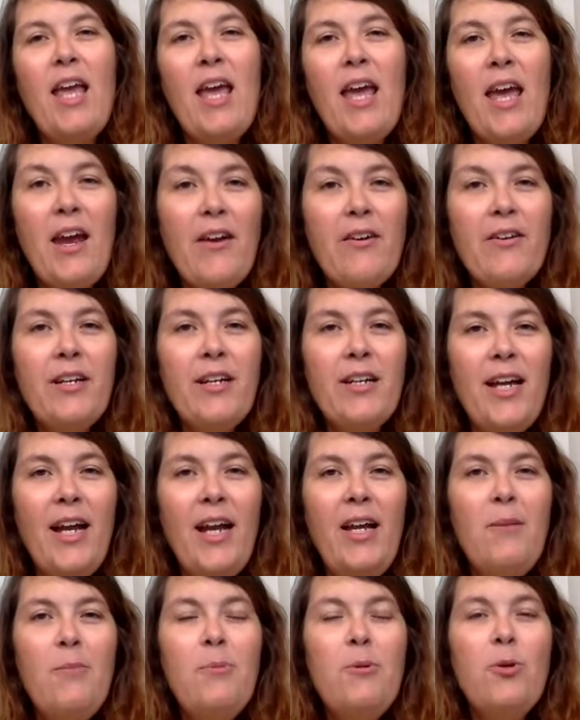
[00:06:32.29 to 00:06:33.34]
air can
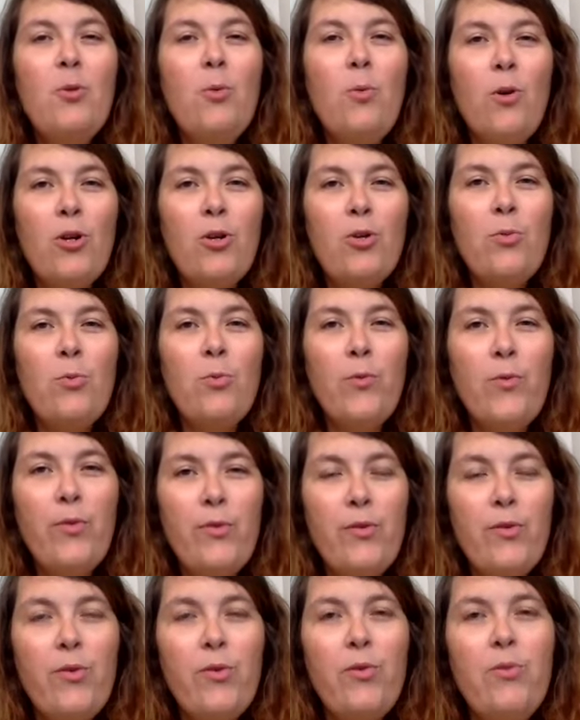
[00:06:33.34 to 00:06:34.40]
help you work
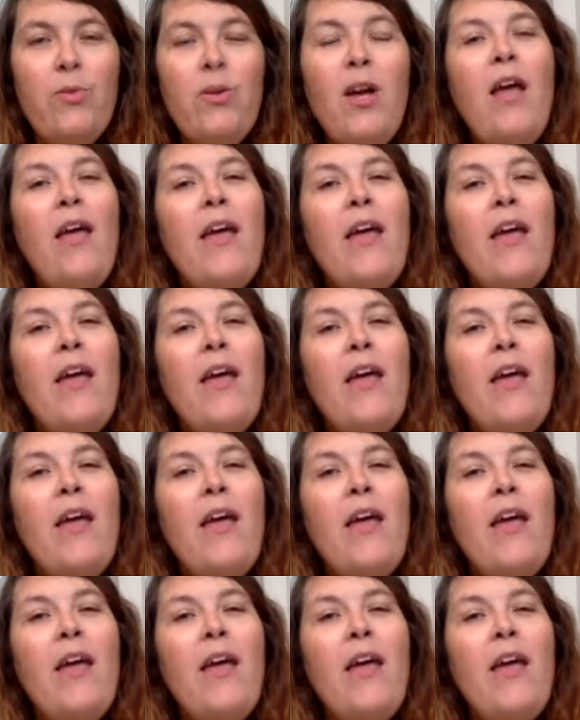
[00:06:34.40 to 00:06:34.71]
through